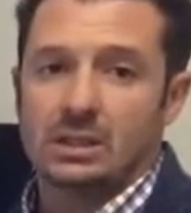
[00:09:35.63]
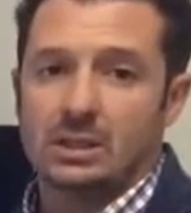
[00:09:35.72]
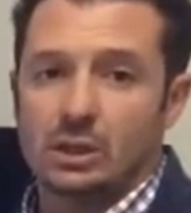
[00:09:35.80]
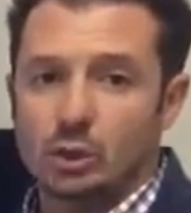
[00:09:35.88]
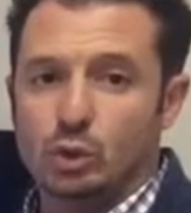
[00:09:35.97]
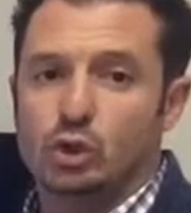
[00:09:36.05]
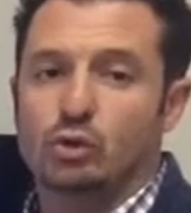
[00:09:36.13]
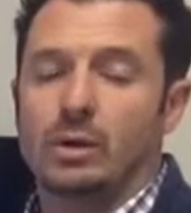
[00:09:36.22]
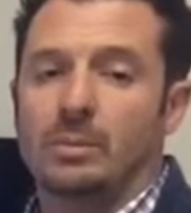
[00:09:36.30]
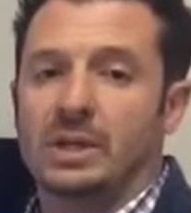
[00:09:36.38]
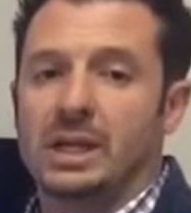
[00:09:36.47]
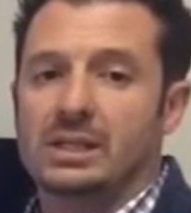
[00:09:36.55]
you screwed
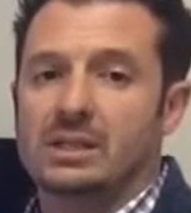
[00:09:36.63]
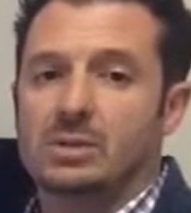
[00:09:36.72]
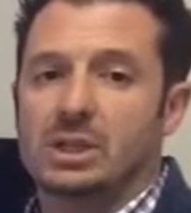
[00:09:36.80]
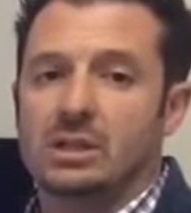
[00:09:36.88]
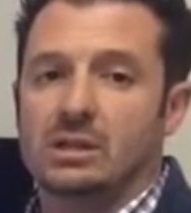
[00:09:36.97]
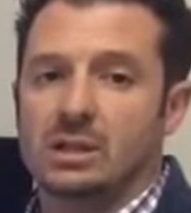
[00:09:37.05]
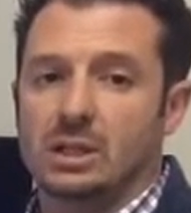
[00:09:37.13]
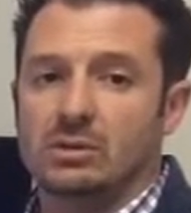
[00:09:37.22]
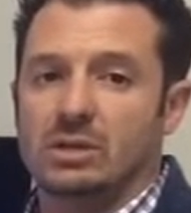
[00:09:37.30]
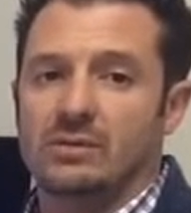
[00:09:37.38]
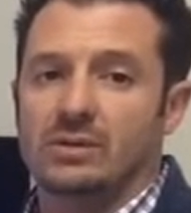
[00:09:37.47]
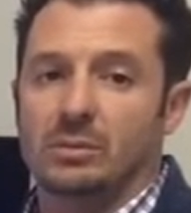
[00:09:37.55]
up the estimate, that you
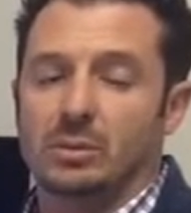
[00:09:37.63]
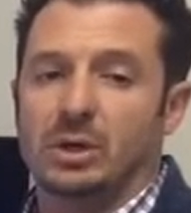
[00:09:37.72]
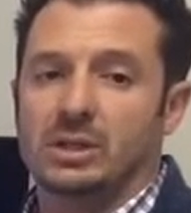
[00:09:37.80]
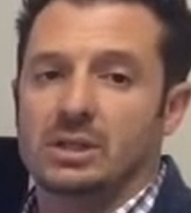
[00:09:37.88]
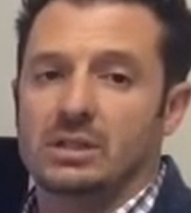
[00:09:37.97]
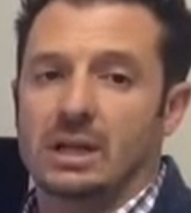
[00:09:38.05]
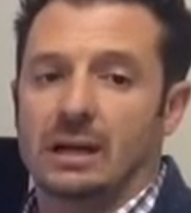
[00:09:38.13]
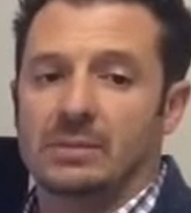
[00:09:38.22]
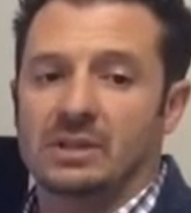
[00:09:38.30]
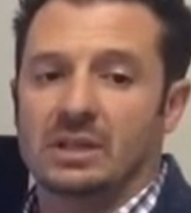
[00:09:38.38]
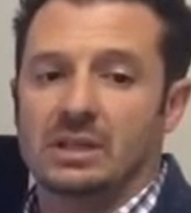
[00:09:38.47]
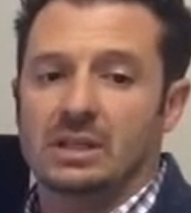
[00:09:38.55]
give them the budgeted time
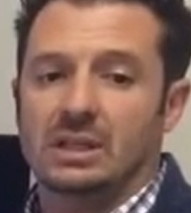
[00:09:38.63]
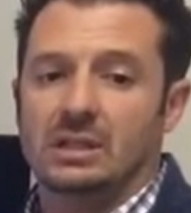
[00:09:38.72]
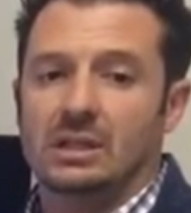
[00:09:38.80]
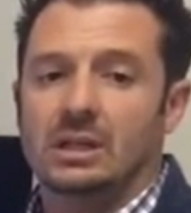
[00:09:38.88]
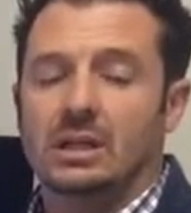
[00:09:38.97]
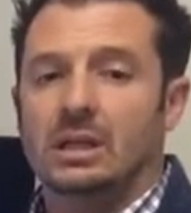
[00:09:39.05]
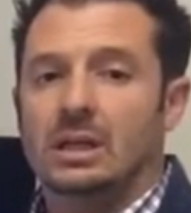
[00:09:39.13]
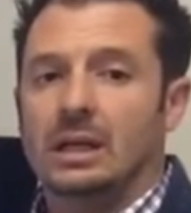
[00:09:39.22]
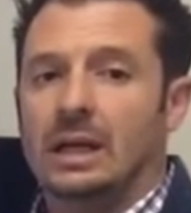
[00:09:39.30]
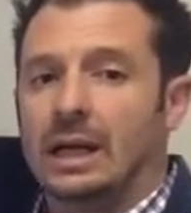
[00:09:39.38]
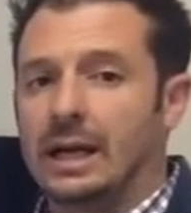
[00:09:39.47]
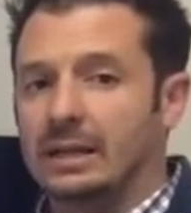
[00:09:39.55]
that they need.
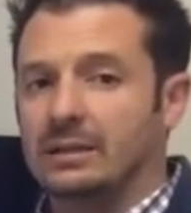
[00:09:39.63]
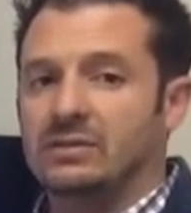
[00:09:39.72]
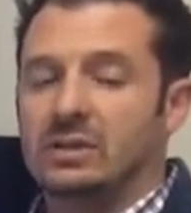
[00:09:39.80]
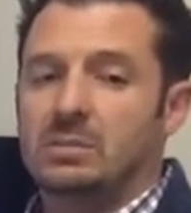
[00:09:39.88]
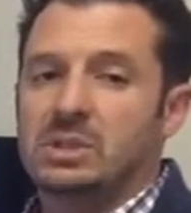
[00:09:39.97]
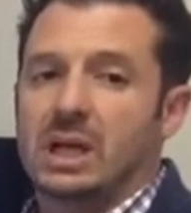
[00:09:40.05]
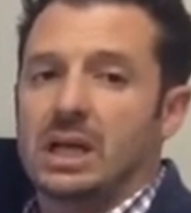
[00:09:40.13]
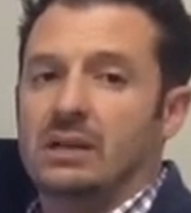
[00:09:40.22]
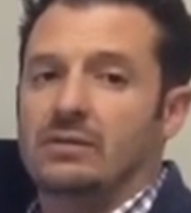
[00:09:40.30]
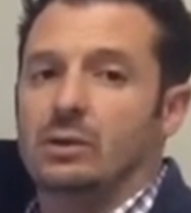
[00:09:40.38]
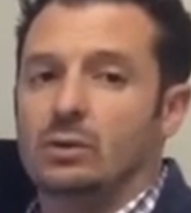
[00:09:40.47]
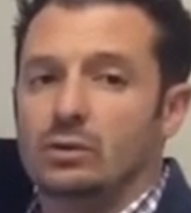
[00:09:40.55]
And on the flip side,
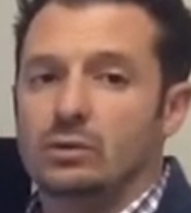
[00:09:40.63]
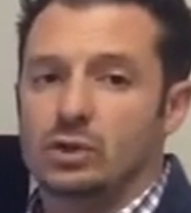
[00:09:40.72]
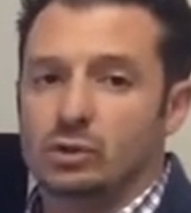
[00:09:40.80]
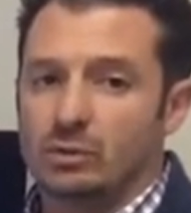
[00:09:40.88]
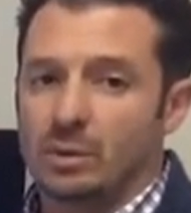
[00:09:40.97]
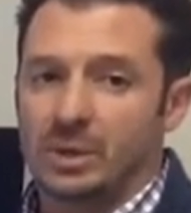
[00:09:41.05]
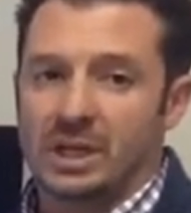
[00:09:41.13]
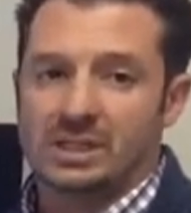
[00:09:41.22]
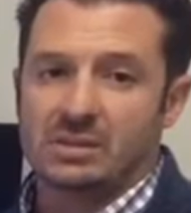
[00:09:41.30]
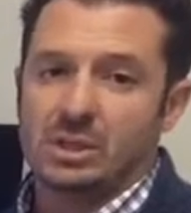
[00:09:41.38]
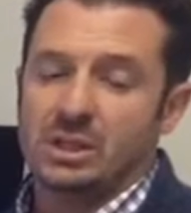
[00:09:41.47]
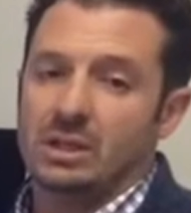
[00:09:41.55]
if you screwed up an
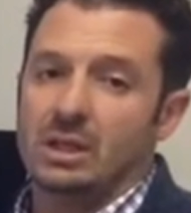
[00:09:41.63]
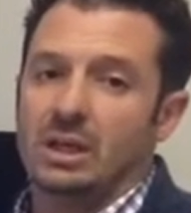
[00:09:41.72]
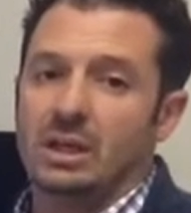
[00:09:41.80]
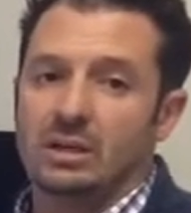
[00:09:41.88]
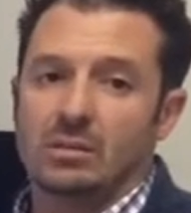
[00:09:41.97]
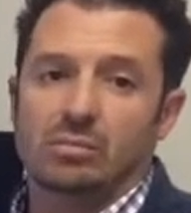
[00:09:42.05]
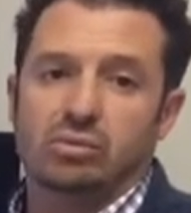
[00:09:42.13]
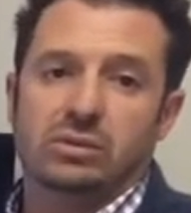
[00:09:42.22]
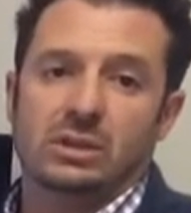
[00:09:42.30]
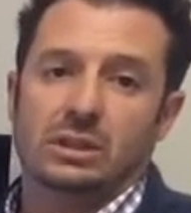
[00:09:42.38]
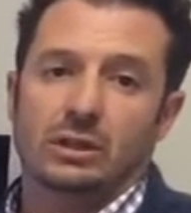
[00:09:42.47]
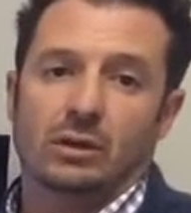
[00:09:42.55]
estimate and
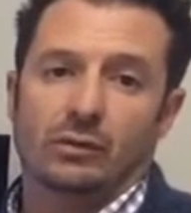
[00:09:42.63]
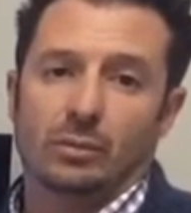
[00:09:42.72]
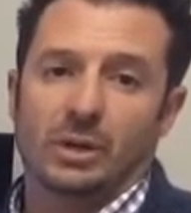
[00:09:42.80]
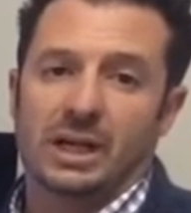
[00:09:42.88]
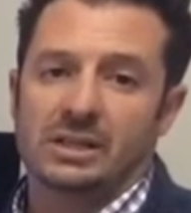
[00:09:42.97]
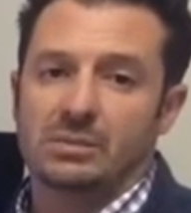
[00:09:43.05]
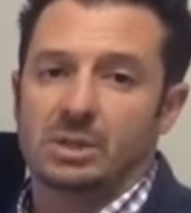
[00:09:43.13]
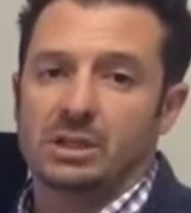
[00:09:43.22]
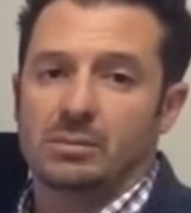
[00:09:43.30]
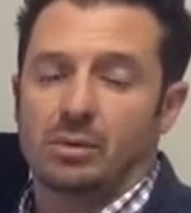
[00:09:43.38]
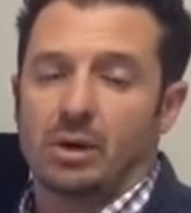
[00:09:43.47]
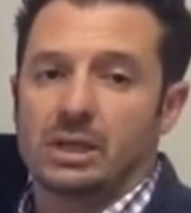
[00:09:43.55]
completely overestimated
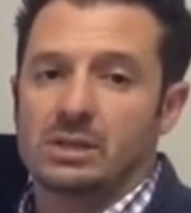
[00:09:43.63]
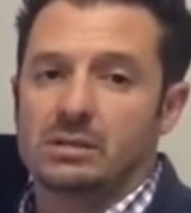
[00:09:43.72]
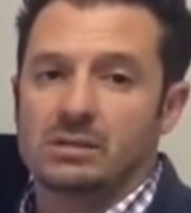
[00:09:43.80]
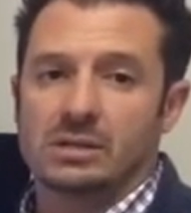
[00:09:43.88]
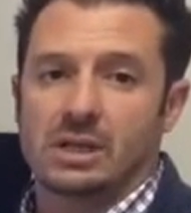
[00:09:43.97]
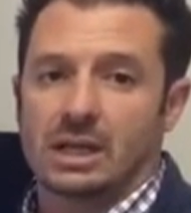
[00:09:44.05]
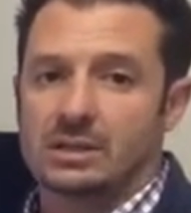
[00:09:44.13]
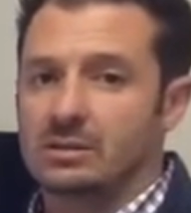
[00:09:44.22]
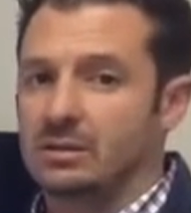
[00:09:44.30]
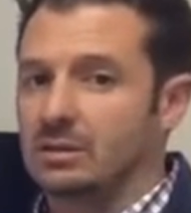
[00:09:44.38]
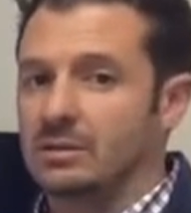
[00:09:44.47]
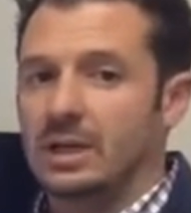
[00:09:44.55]
the price, and there's an
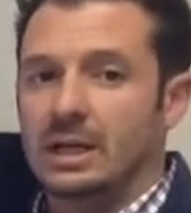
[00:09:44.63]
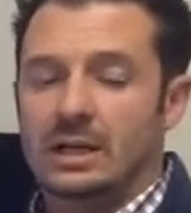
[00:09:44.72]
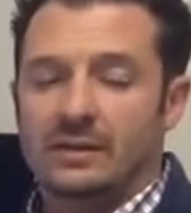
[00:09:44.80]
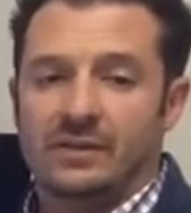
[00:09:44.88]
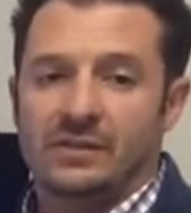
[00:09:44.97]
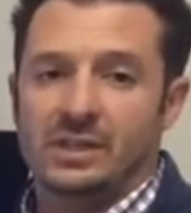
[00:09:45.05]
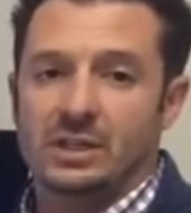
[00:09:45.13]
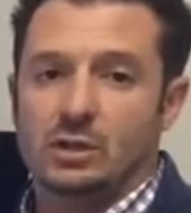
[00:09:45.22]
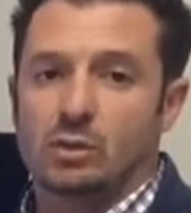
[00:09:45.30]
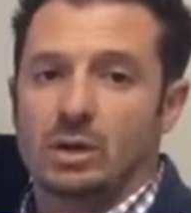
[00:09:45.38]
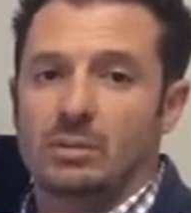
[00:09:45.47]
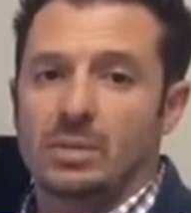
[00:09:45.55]
extra 15 to
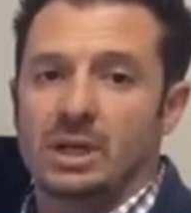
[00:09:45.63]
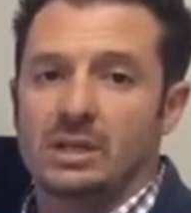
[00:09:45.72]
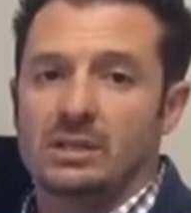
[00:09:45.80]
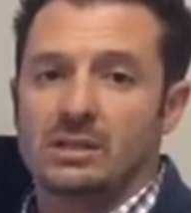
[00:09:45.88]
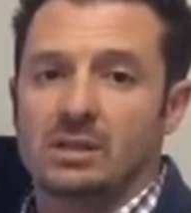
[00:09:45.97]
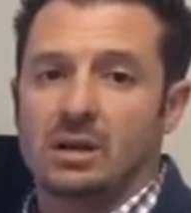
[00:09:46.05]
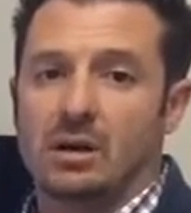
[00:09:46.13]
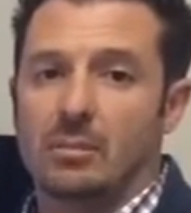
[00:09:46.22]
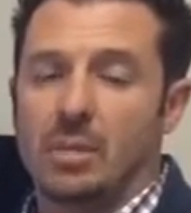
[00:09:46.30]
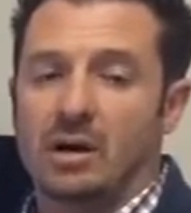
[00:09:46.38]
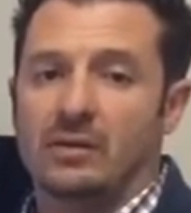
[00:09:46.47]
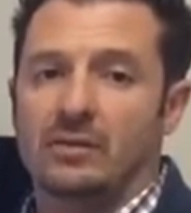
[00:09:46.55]
20 minutes
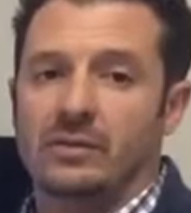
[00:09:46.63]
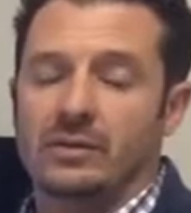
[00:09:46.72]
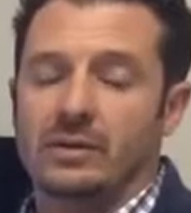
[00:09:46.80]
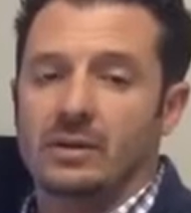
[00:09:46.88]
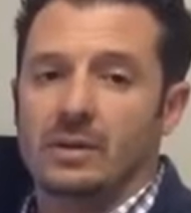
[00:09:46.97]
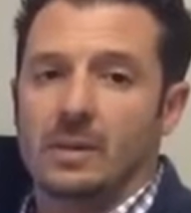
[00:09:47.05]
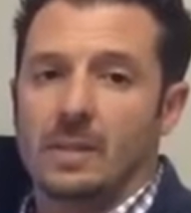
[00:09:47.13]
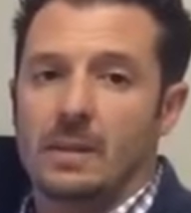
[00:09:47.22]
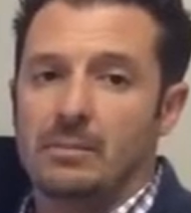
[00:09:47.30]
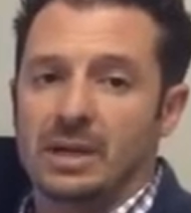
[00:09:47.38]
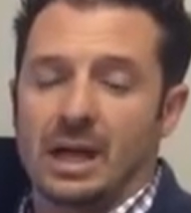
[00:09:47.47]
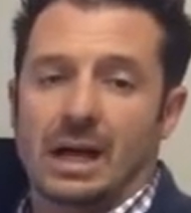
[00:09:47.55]
above
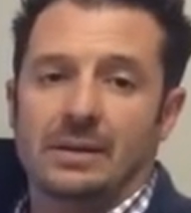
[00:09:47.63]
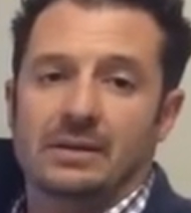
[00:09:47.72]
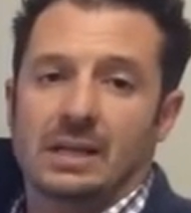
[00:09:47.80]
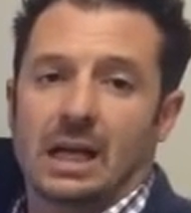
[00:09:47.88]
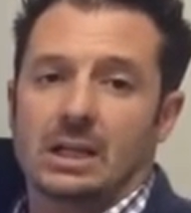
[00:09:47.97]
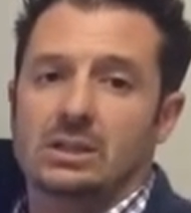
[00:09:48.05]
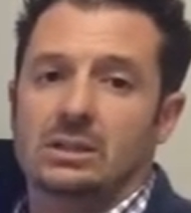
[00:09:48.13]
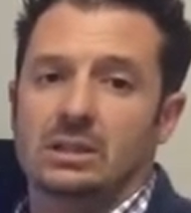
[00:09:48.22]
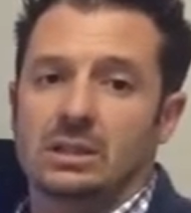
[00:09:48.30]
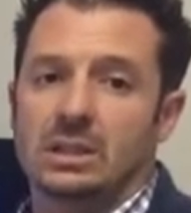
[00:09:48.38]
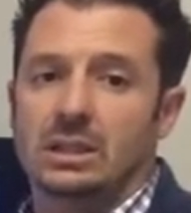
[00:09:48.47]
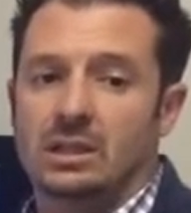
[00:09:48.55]
and beyond that they actually
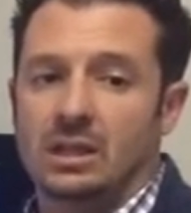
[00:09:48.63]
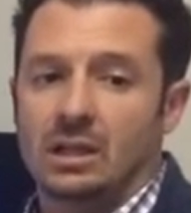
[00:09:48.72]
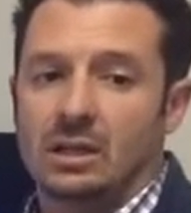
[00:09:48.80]
need,